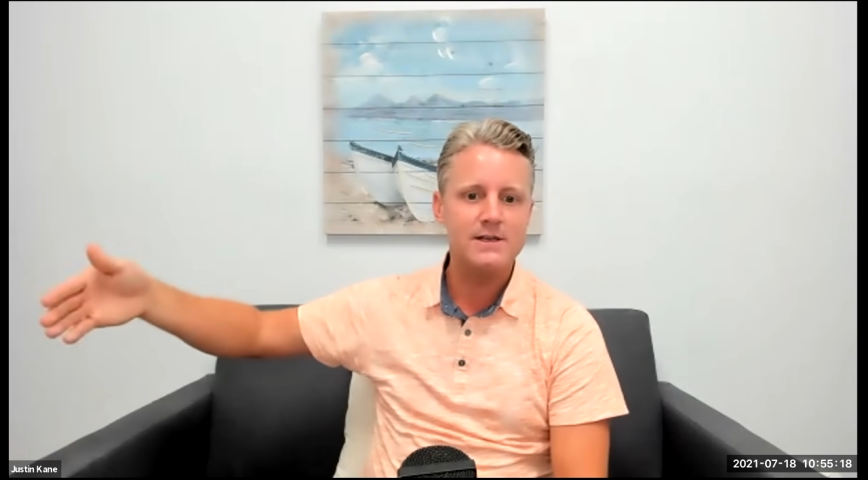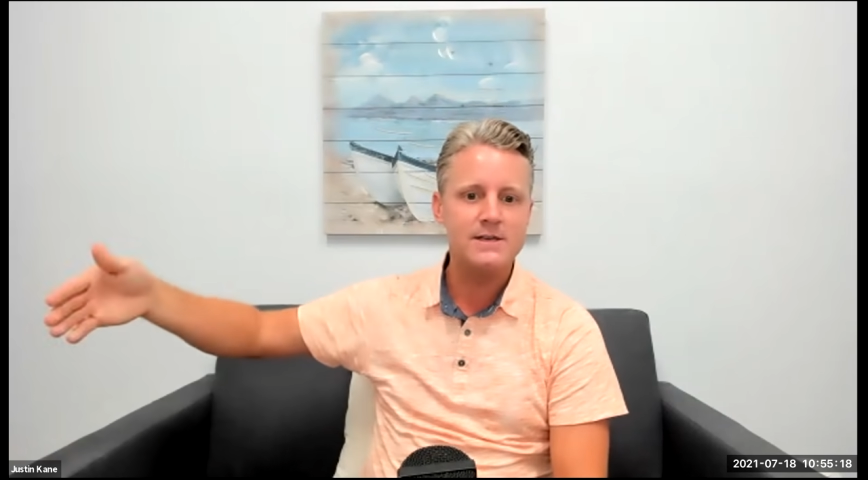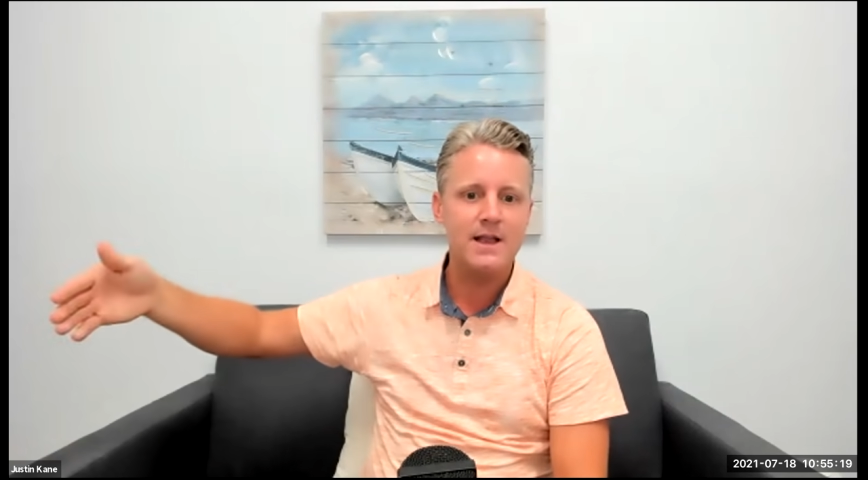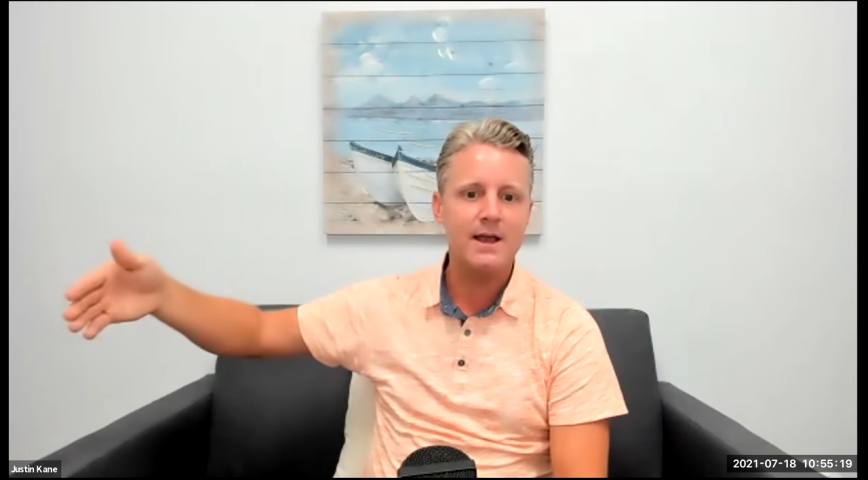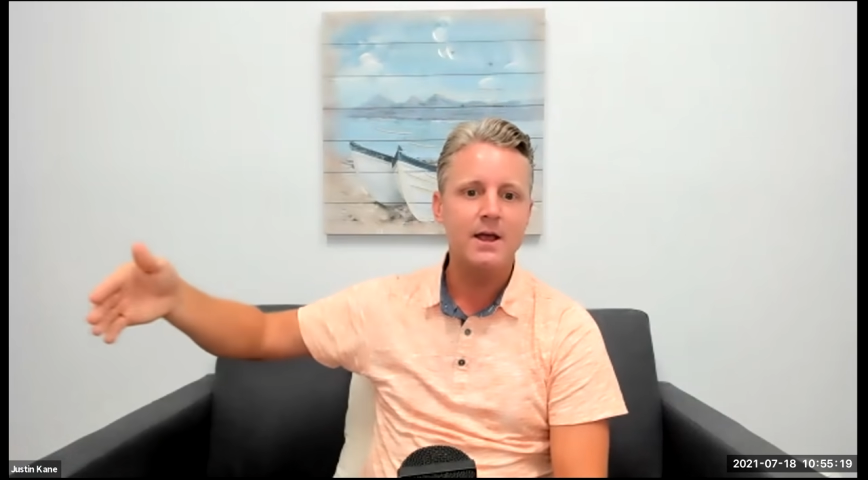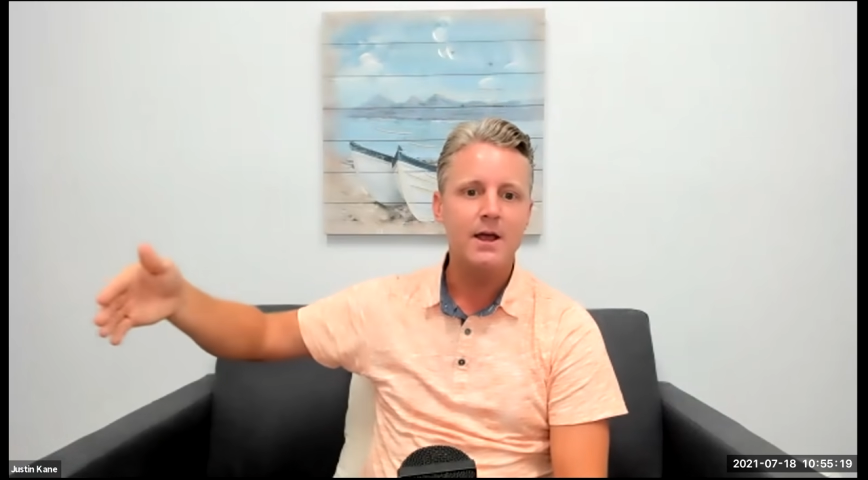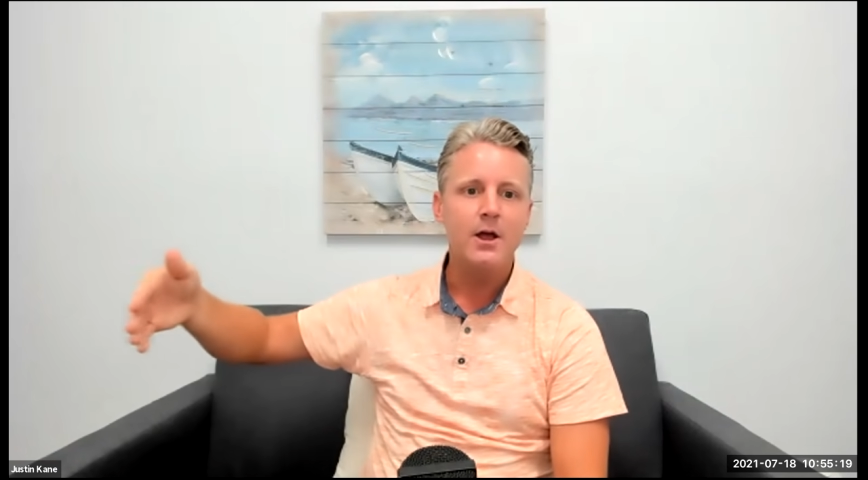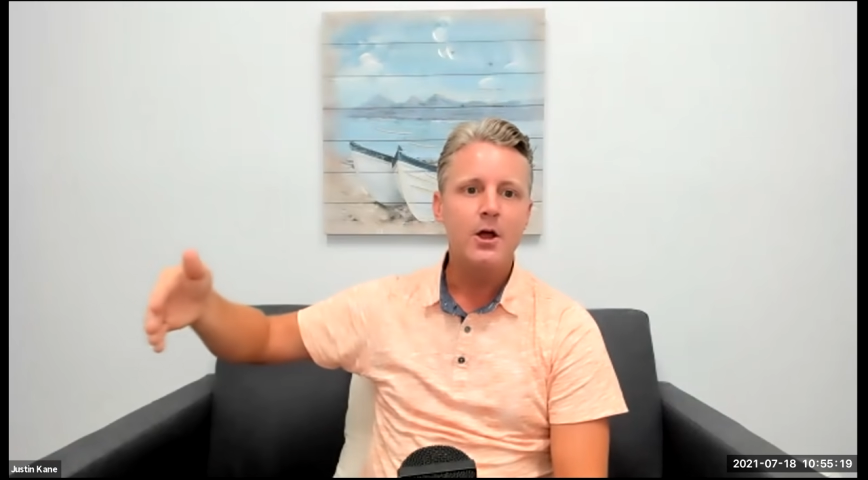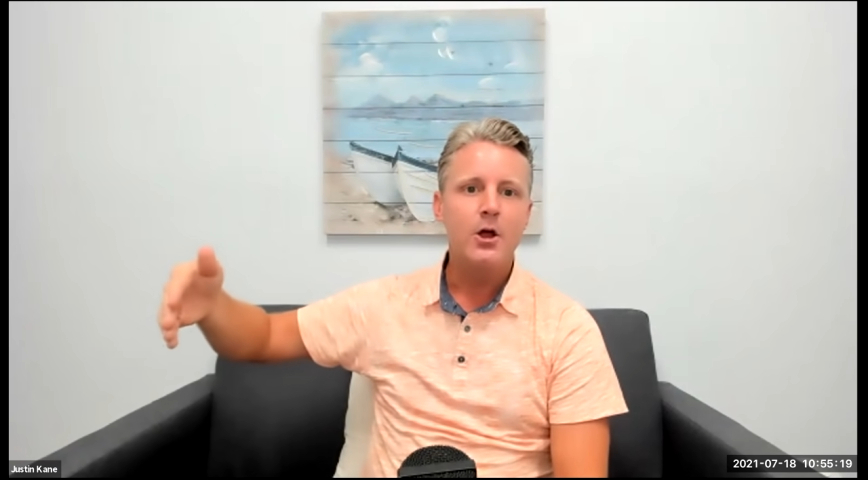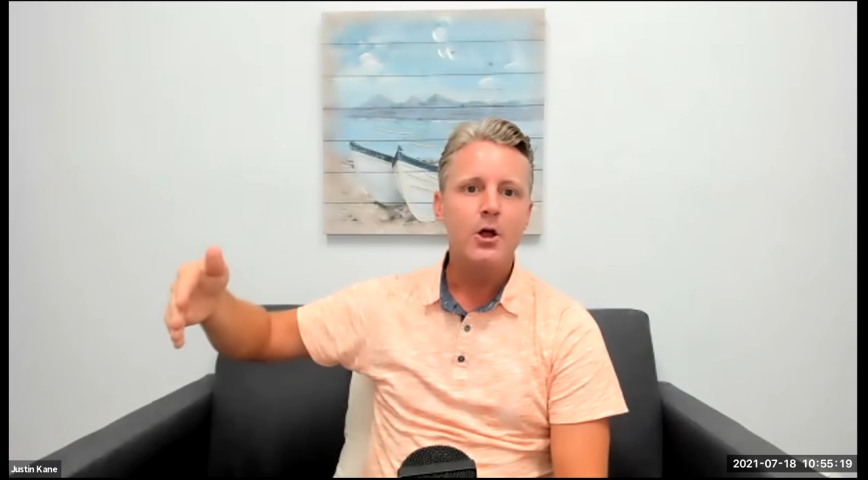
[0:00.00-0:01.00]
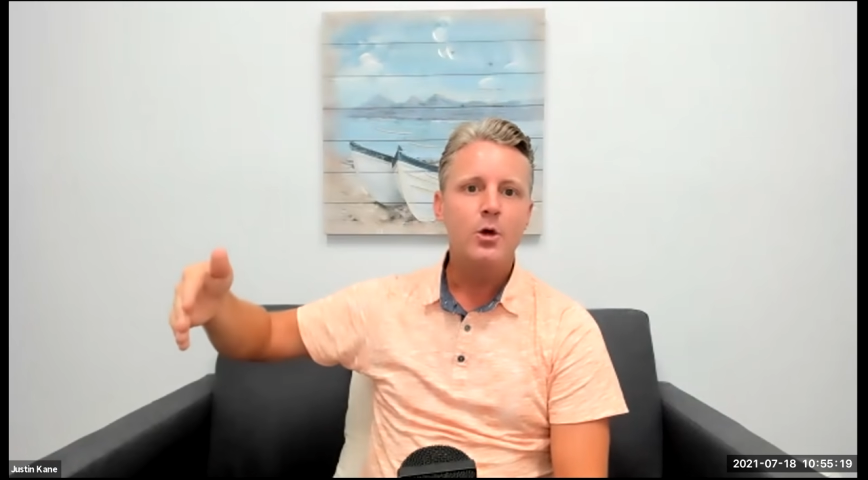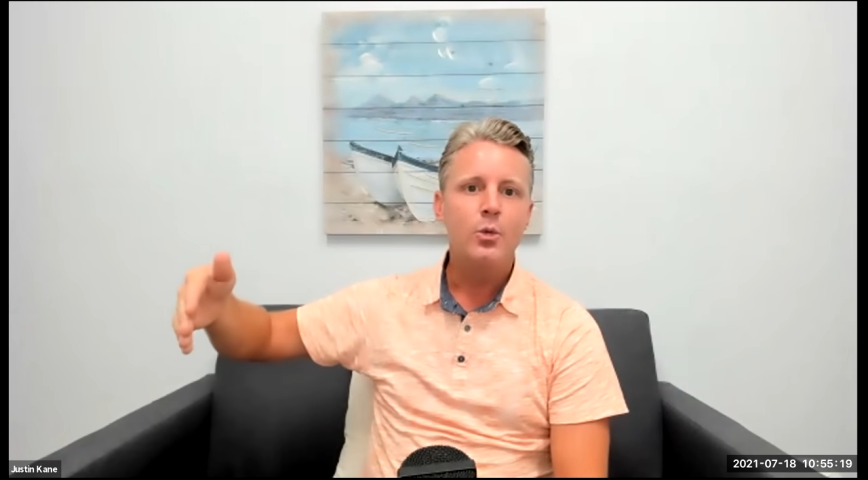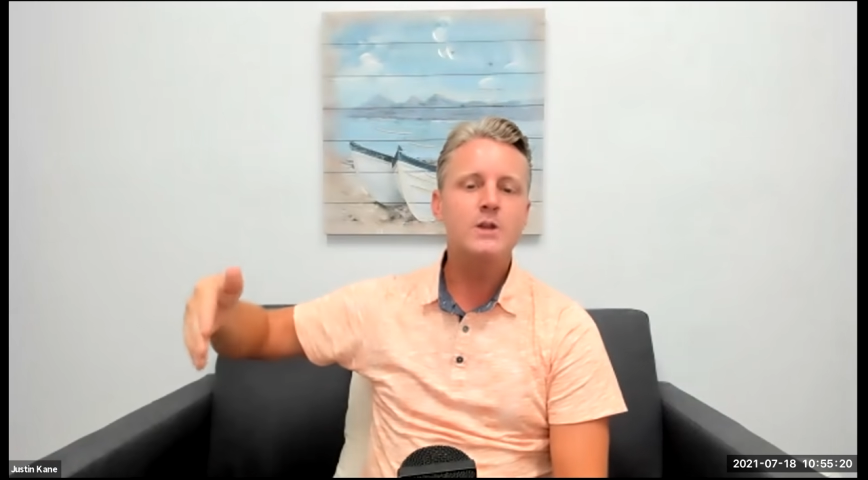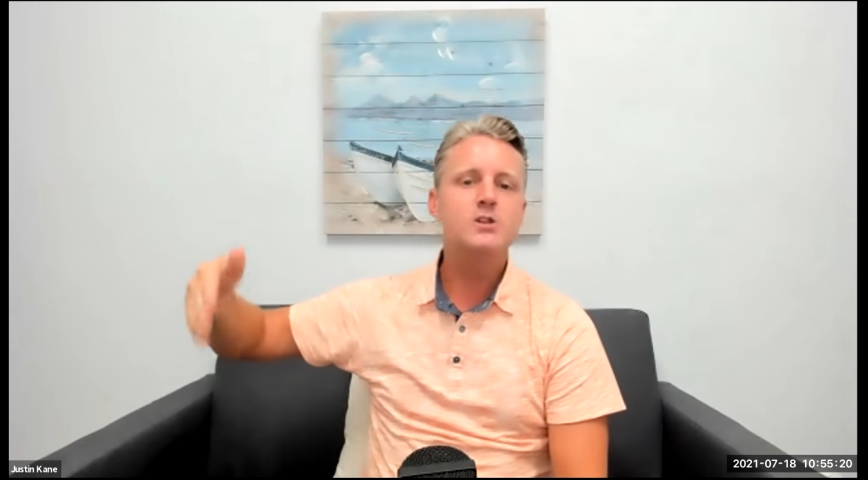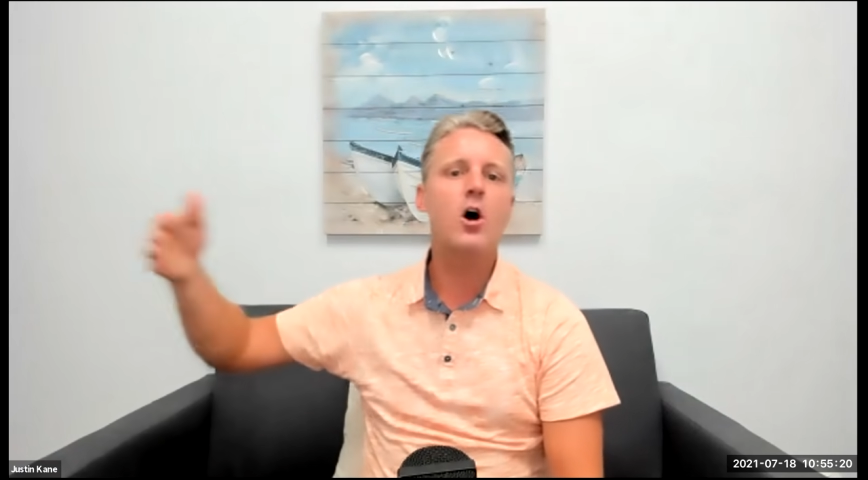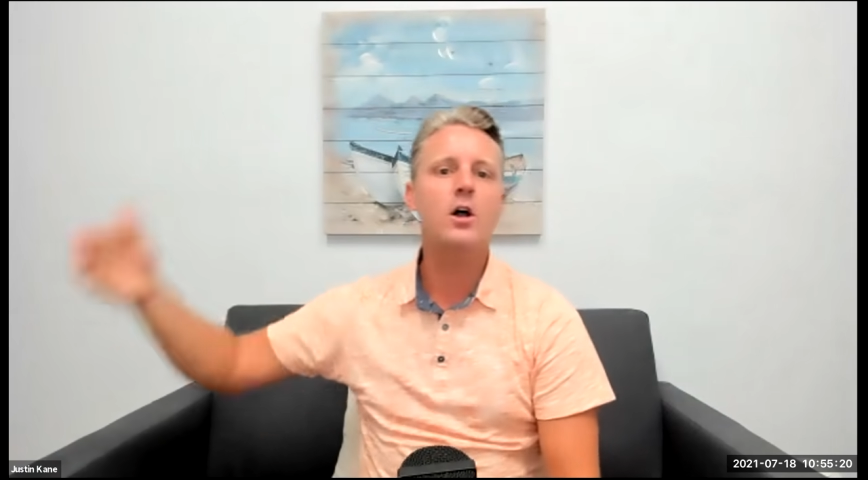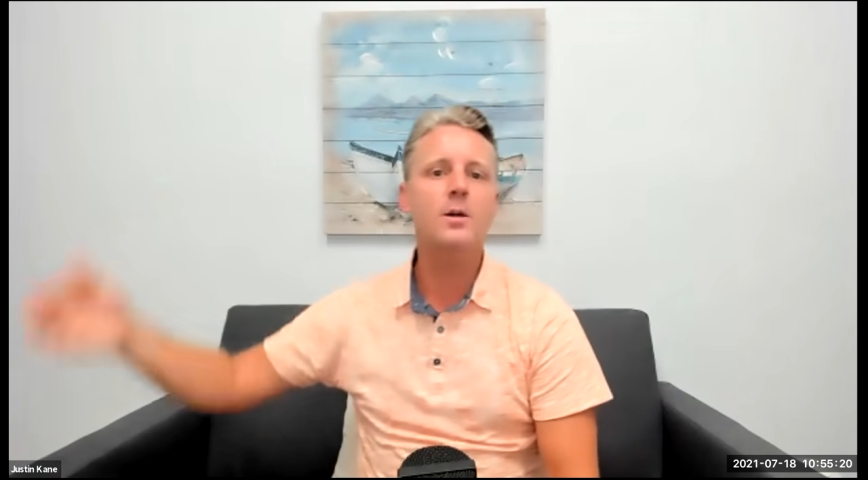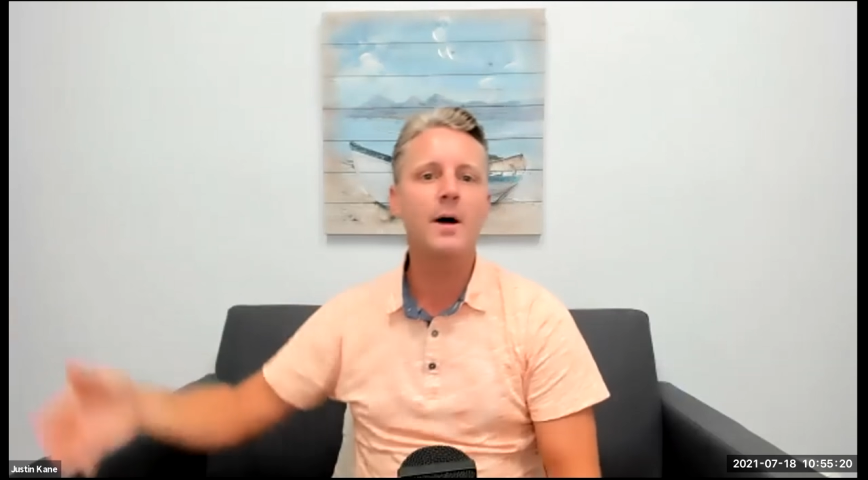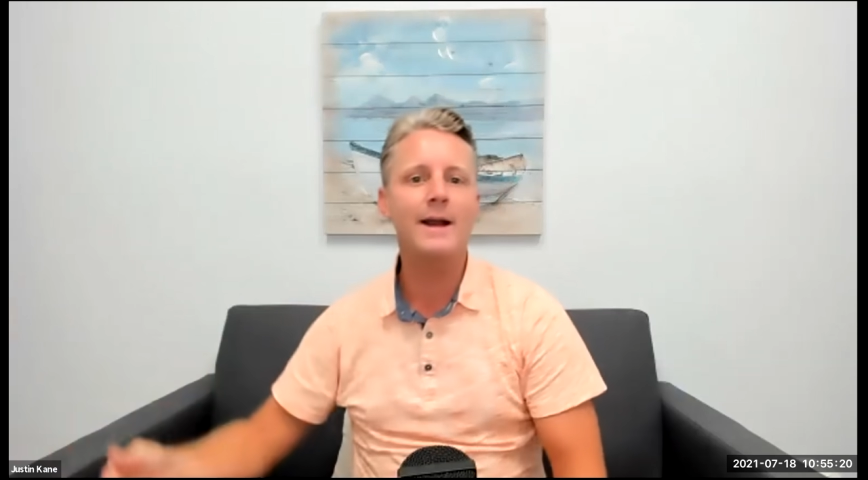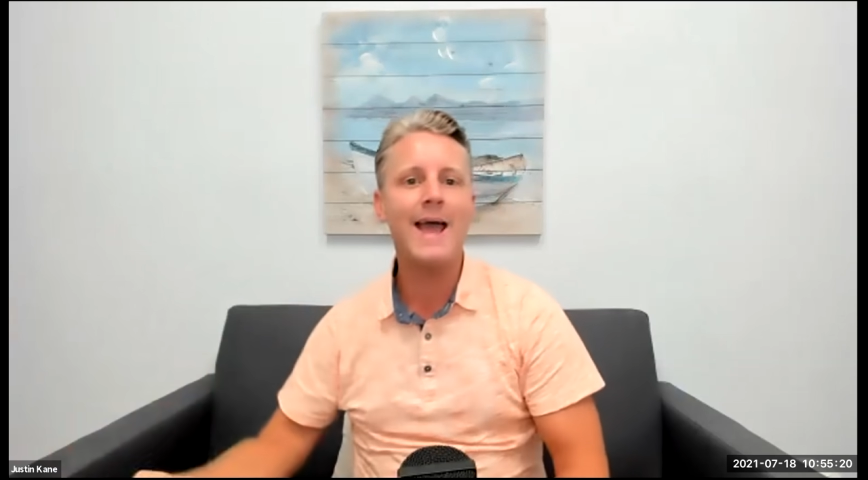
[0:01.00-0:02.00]
It's like we talk
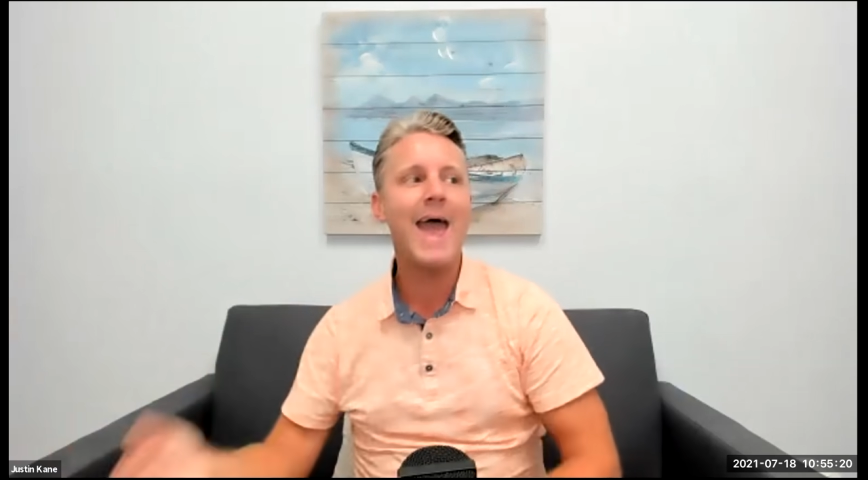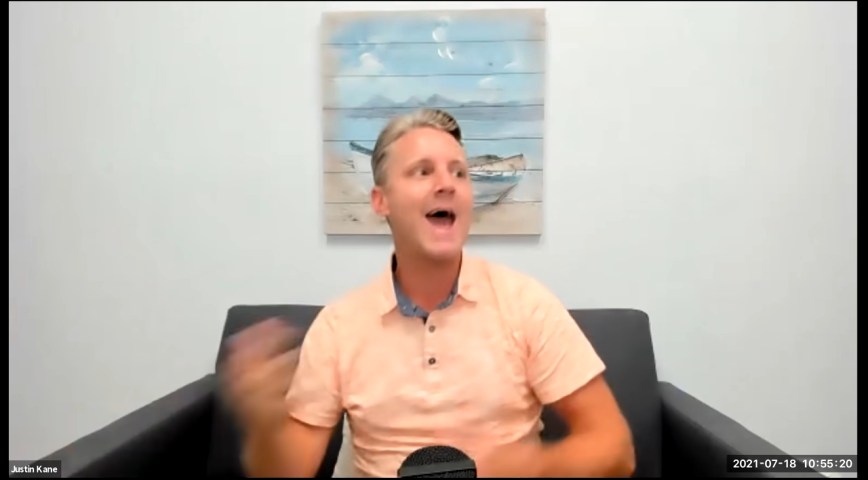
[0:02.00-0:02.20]
about it